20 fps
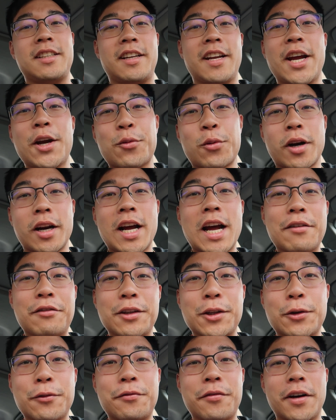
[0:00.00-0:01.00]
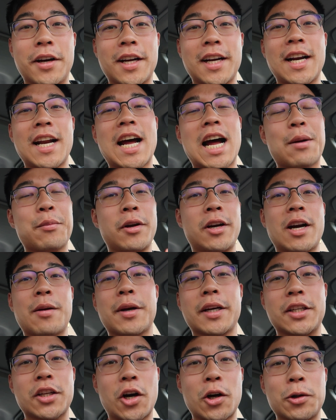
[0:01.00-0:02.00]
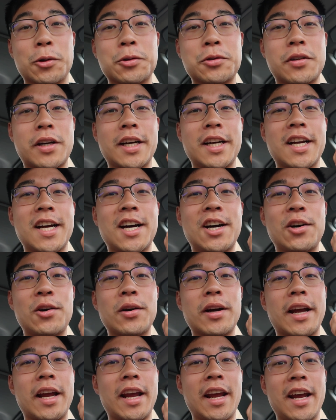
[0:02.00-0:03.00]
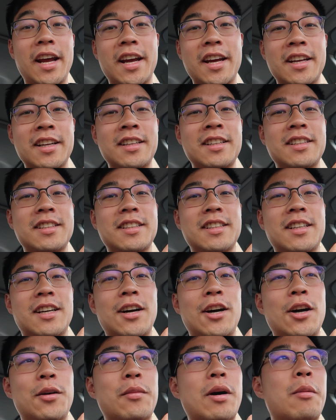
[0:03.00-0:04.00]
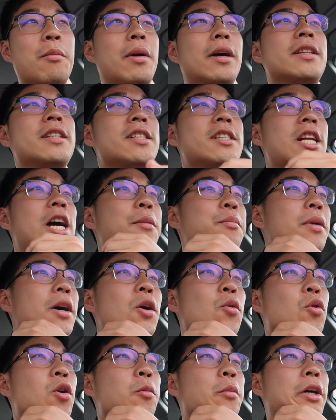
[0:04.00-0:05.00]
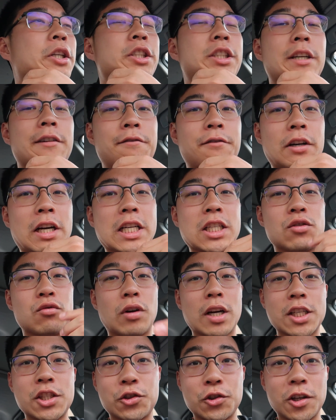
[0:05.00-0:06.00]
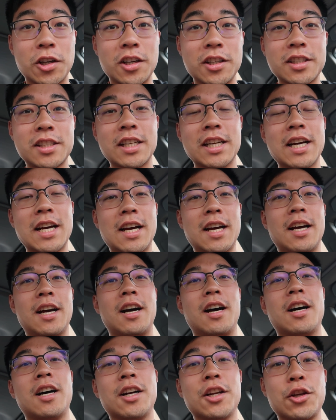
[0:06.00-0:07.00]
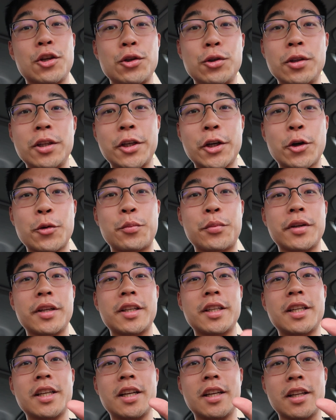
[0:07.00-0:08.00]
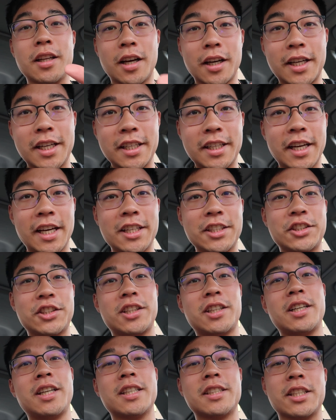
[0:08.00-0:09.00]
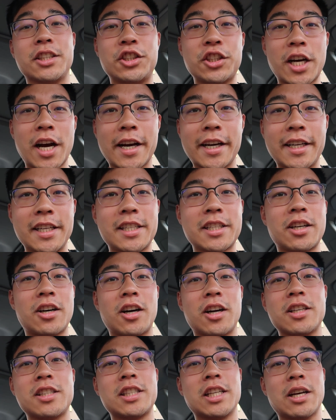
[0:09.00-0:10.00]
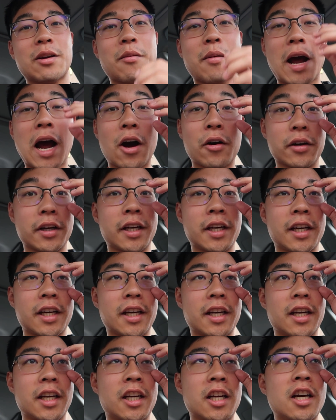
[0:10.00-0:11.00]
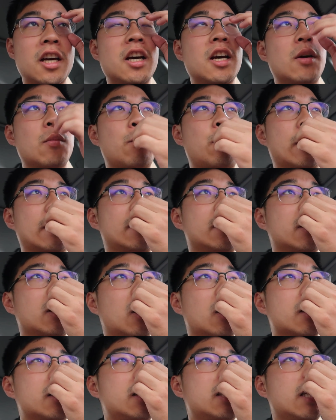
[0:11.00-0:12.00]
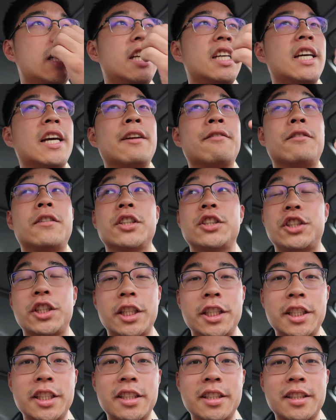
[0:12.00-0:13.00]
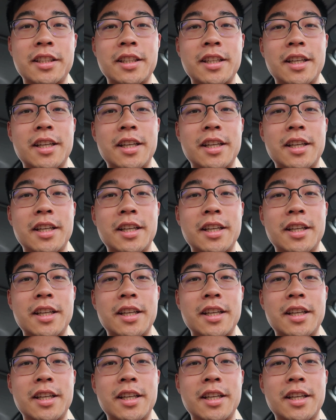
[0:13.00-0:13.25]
Today we're gonna have a little fun. I'm here at McDonald's right now and I'm about to stop by one of my chef friends' restaurants. Newly opened Lucky Danger. It's a Chinese concept out in Pentagon City in Virginia.